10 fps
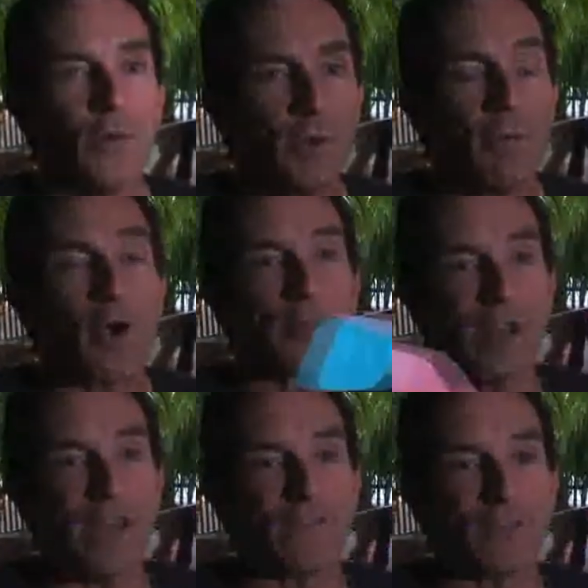When Mark
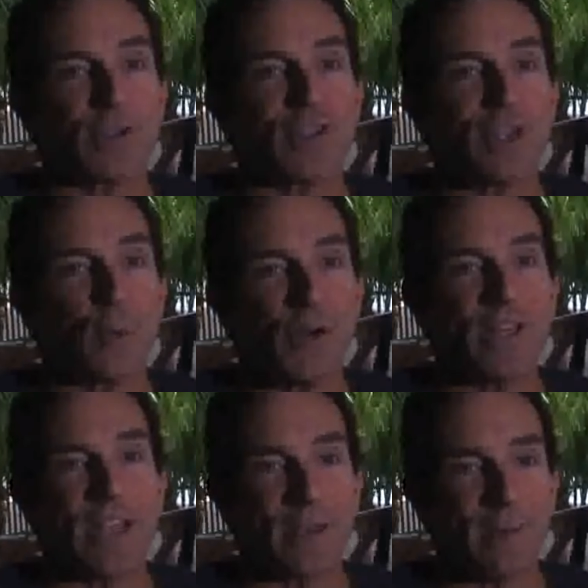Burnett first said, what do you
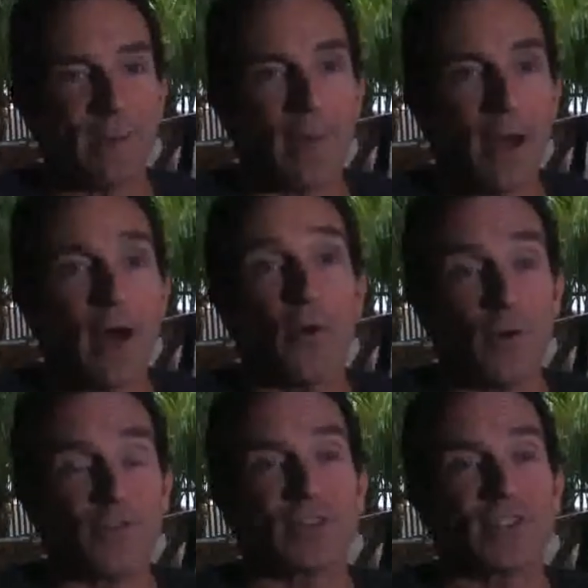think about
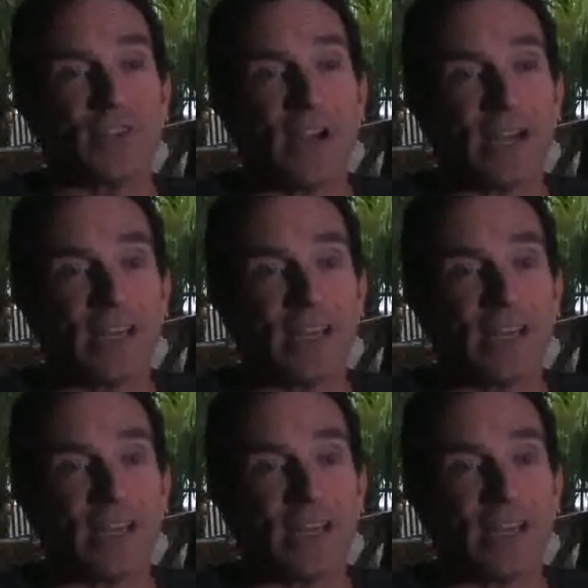old versus young?